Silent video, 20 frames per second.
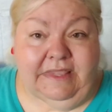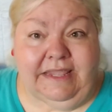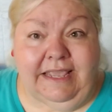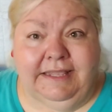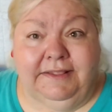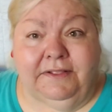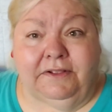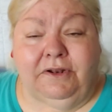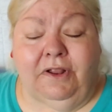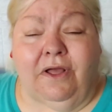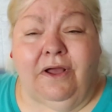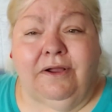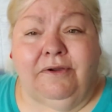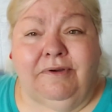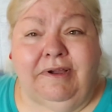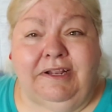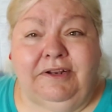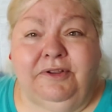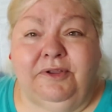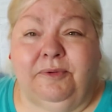in the long
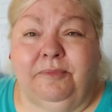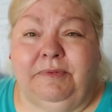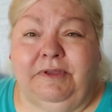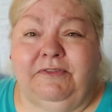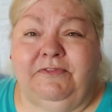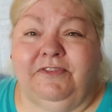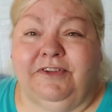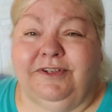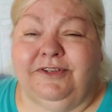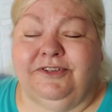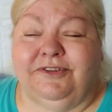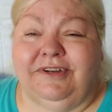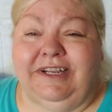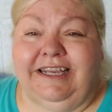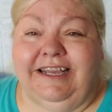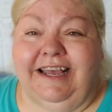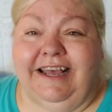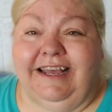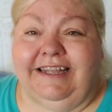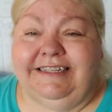run, you'll be
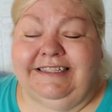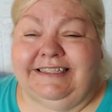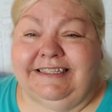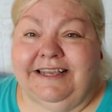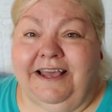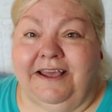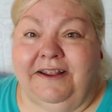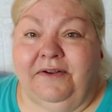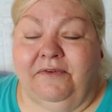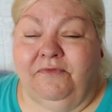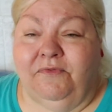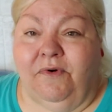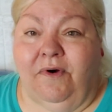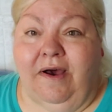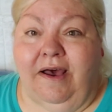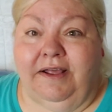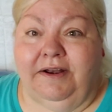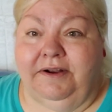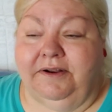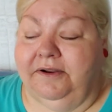filtering a ton of
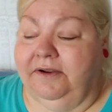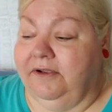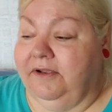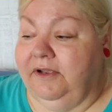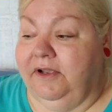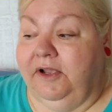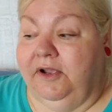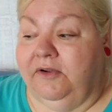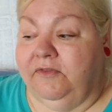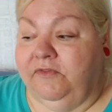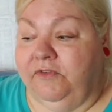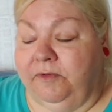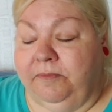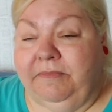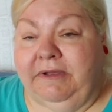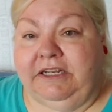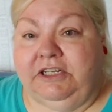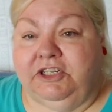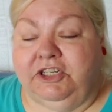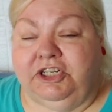water for
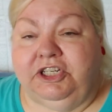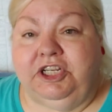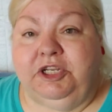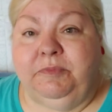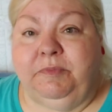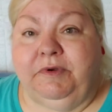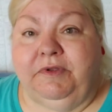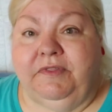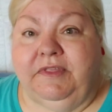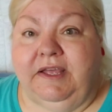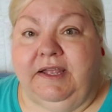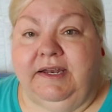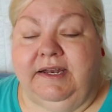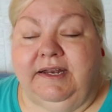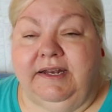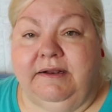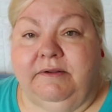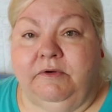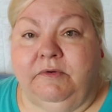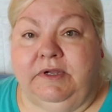much cheaper
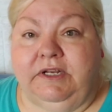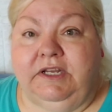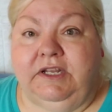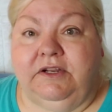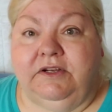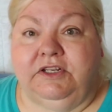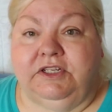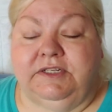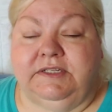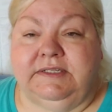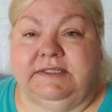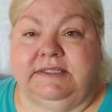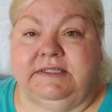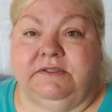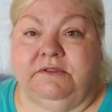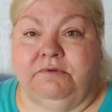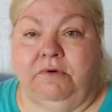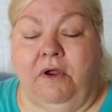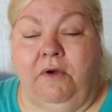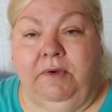than when you're just
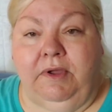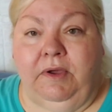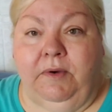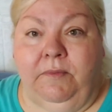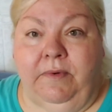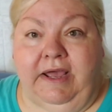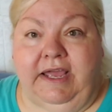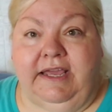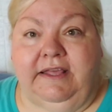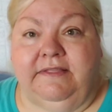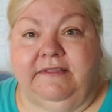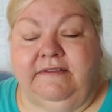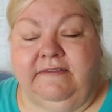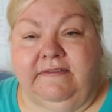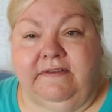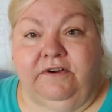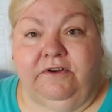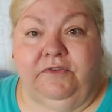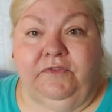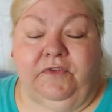throwing away the
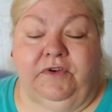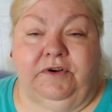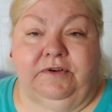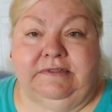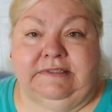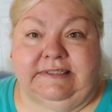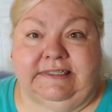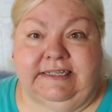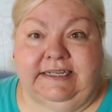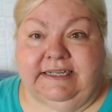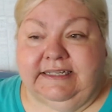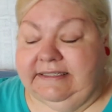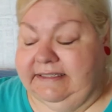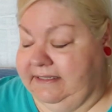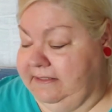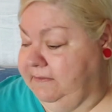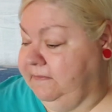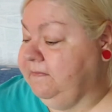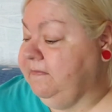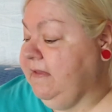
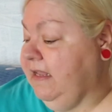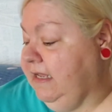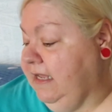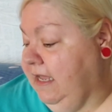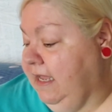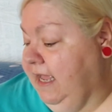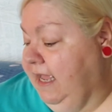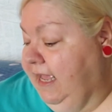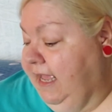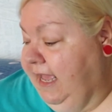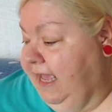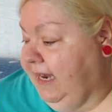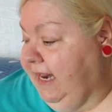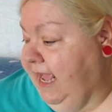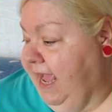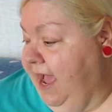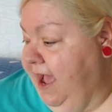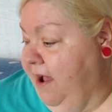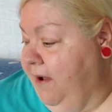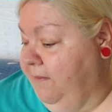006.
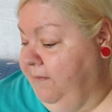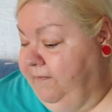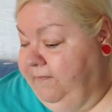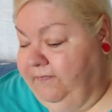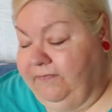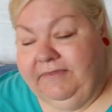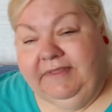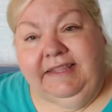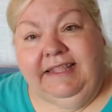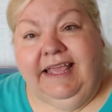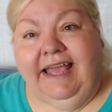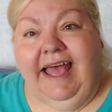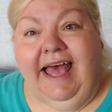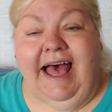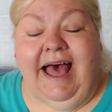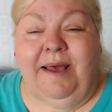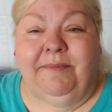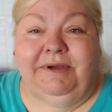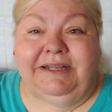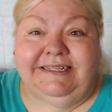Anyhow,
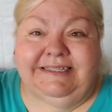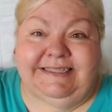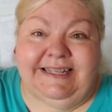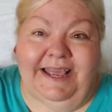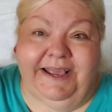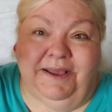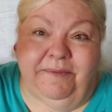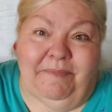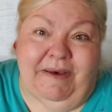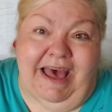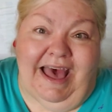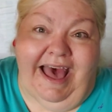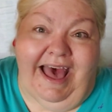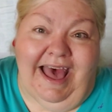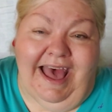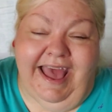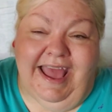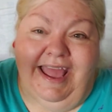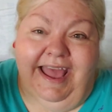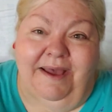I'm going to say
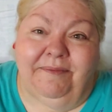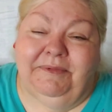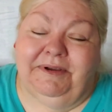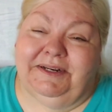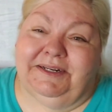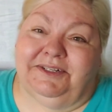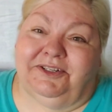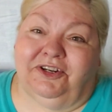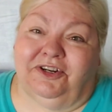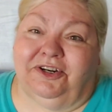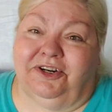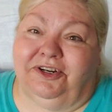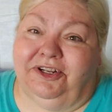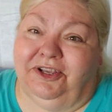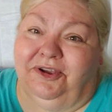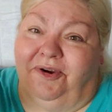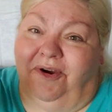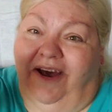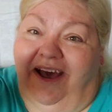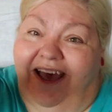goodbye. I'm going to turn
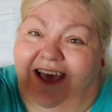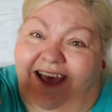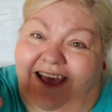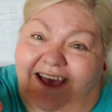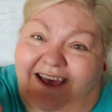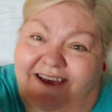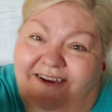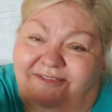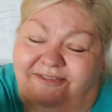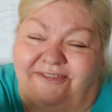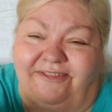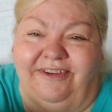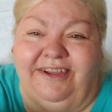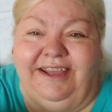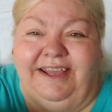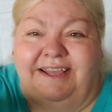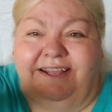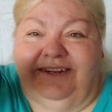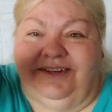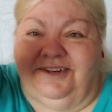you off.
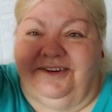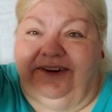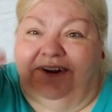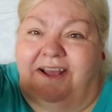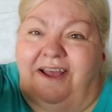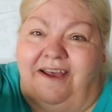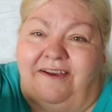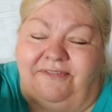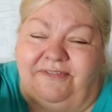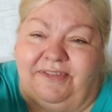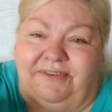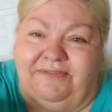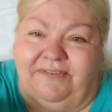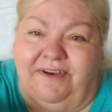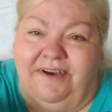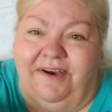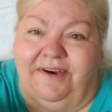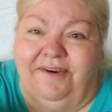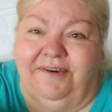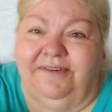Turn off the
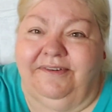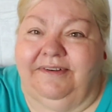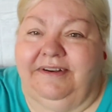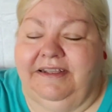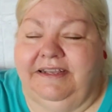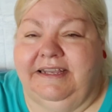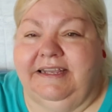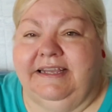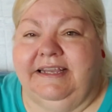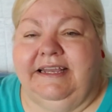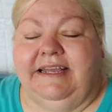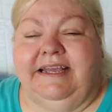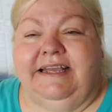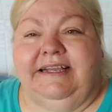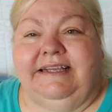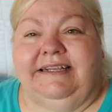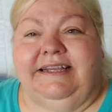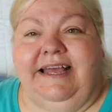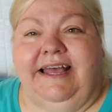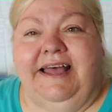phone.
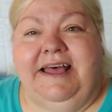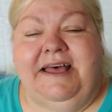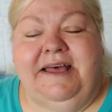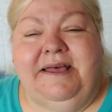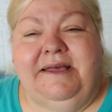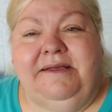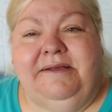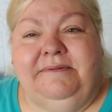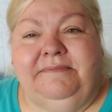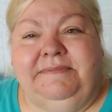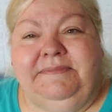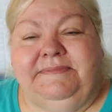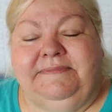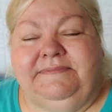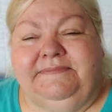Um,